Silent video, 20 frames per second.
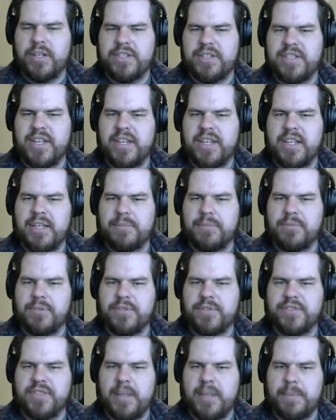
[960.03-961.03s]
to take any more
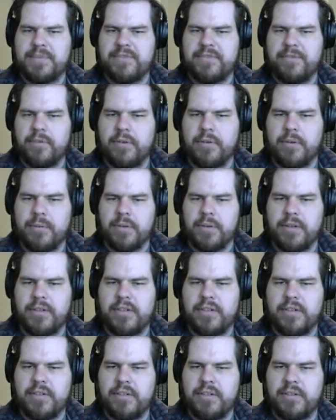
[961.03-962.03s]
steps
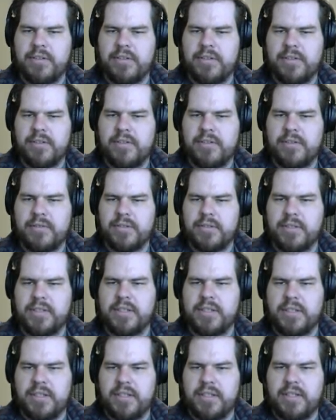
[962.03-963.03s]
forward.
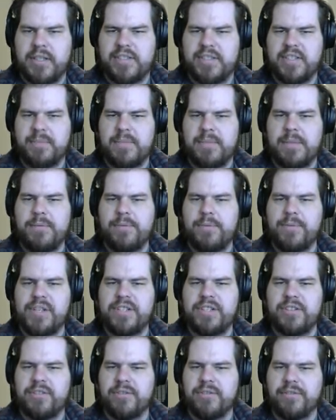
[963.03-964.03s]
Except maybe we
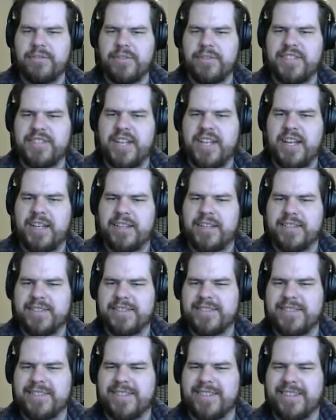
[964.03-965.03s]
do, for
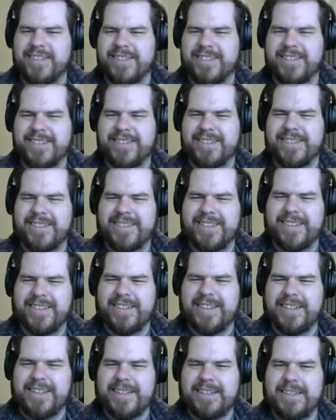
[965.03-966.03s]
science.
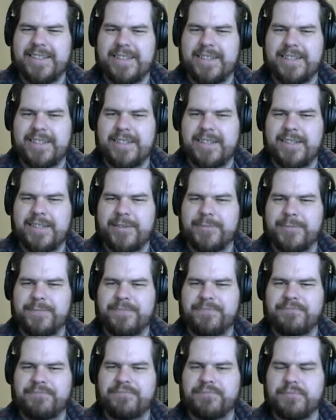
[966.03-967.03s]

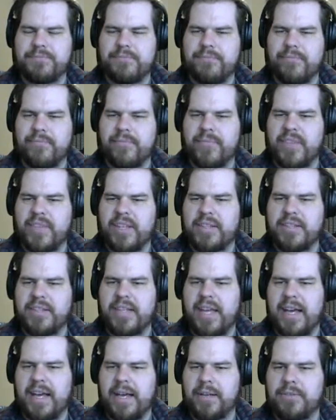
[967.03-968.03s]

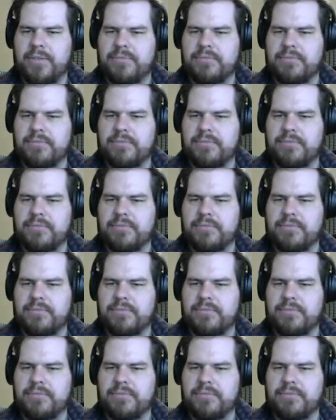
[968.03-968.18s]
Yeah.